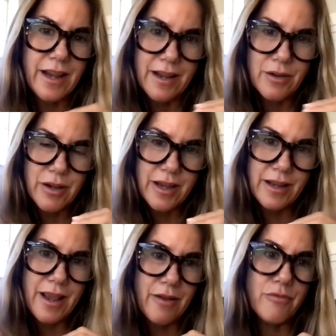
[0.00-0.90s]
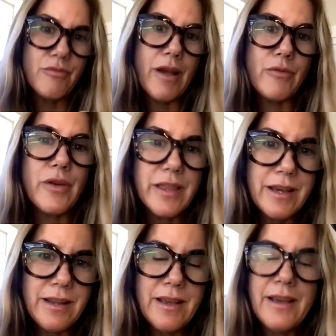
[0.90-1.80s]
take it and run with
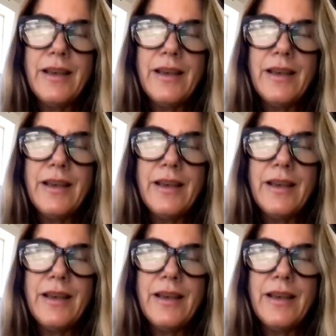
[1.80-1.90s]
it.